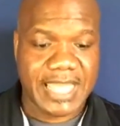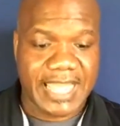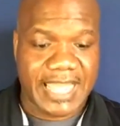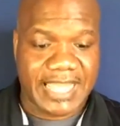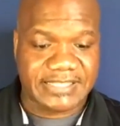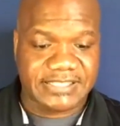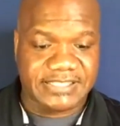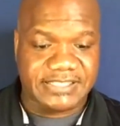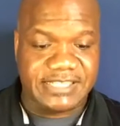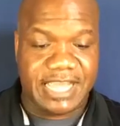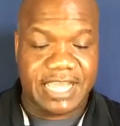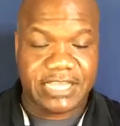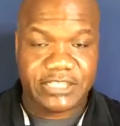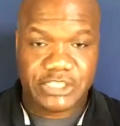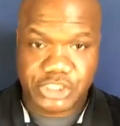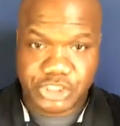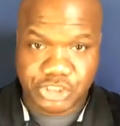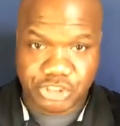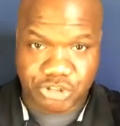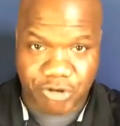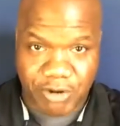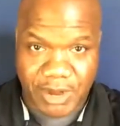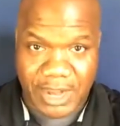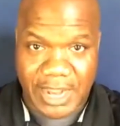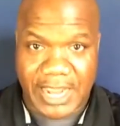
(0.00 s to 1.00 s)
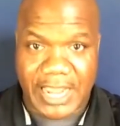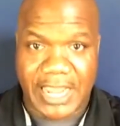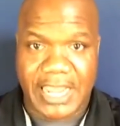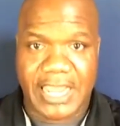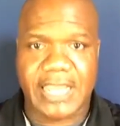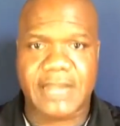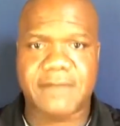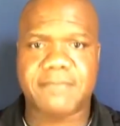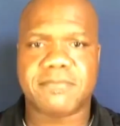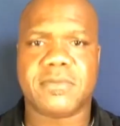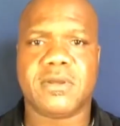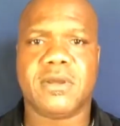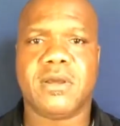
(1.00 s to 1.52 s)
It says,
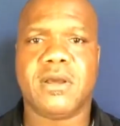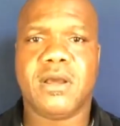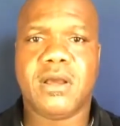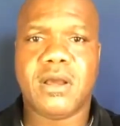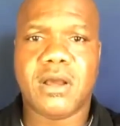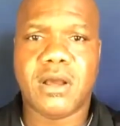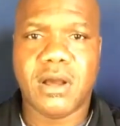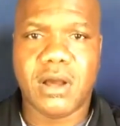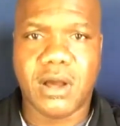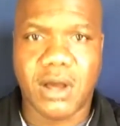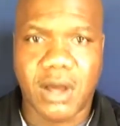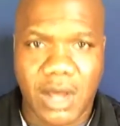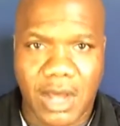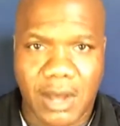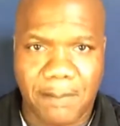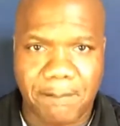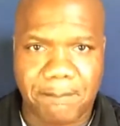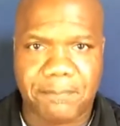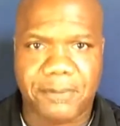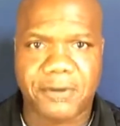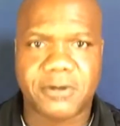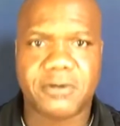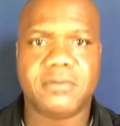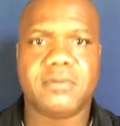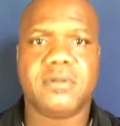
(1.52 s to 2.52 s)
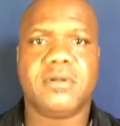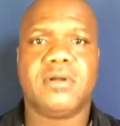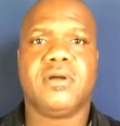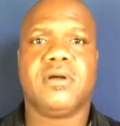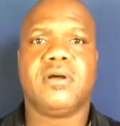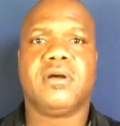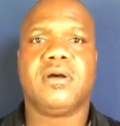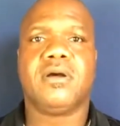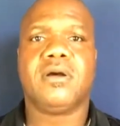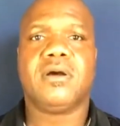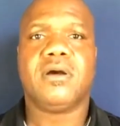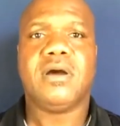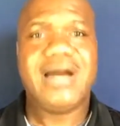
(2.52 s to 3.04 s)
train up
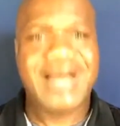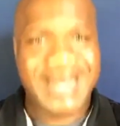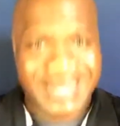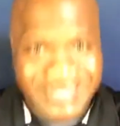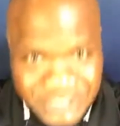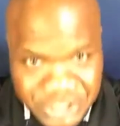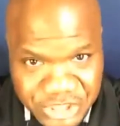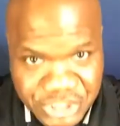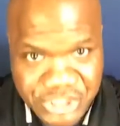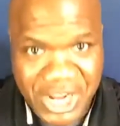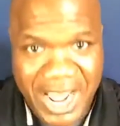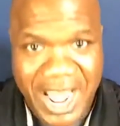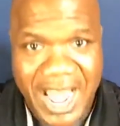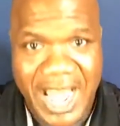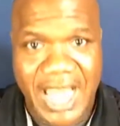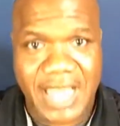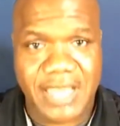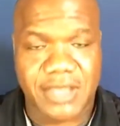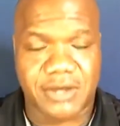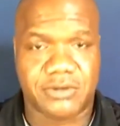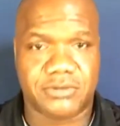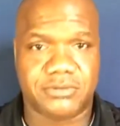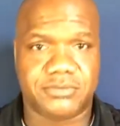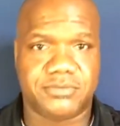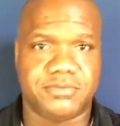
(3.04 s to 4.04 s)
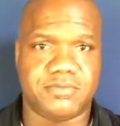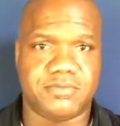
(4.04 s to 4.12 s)
a child.